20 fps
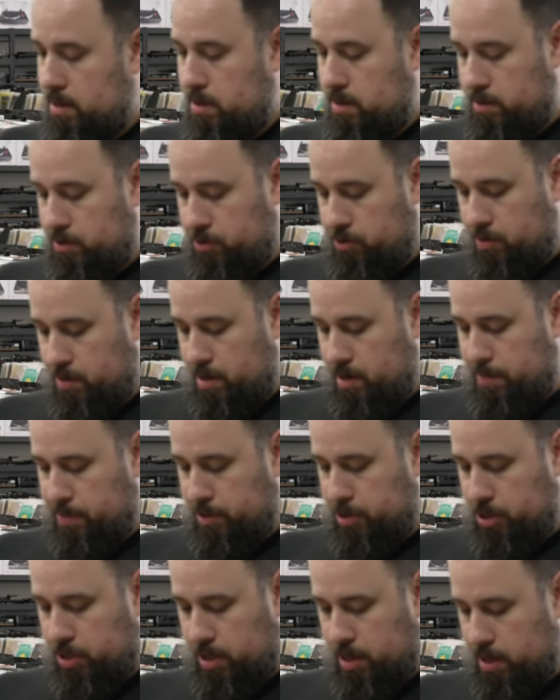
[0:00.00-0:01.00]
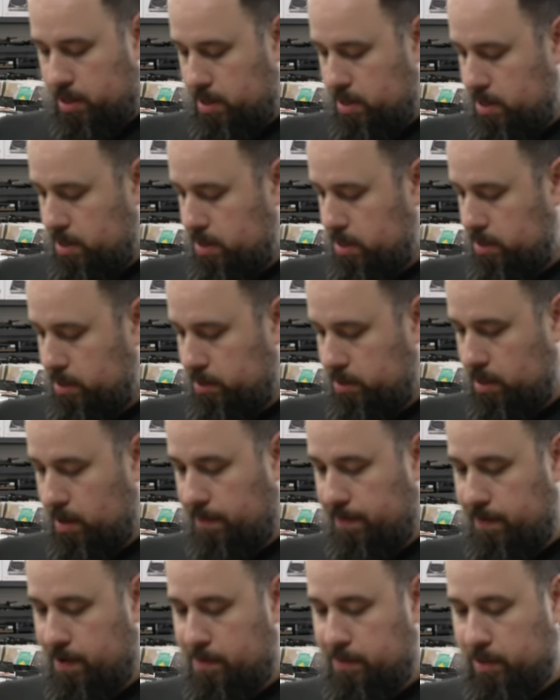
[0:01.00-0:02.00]
Andrea Bocelli, let's see, A
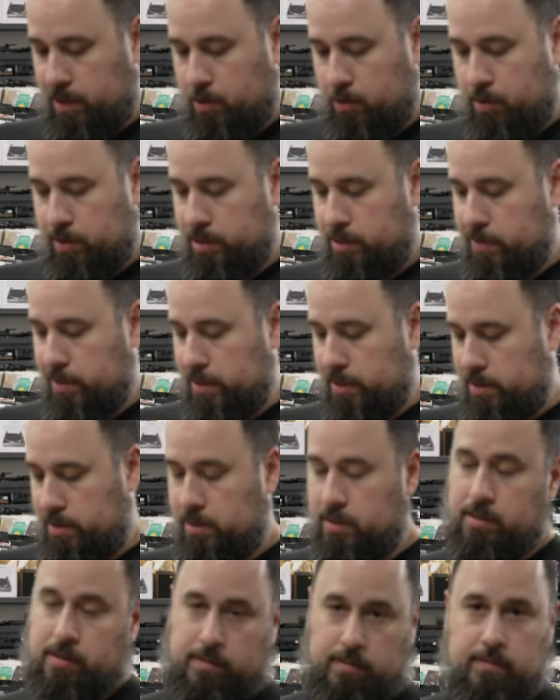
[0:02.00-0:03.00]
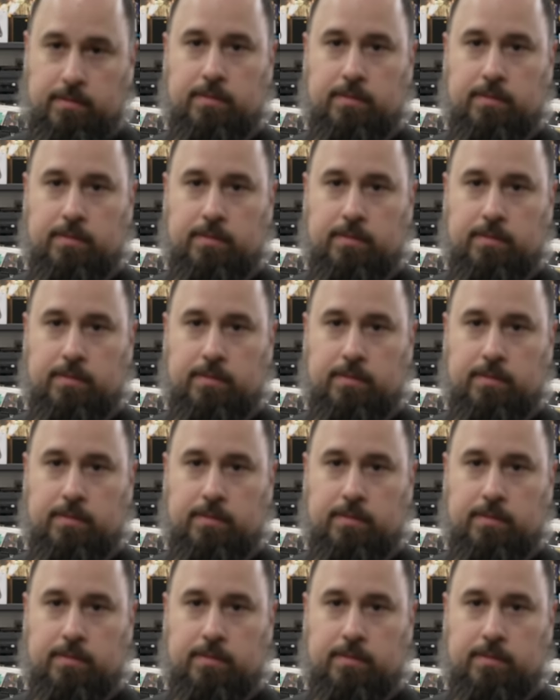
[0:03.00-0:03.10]
Family Christmas.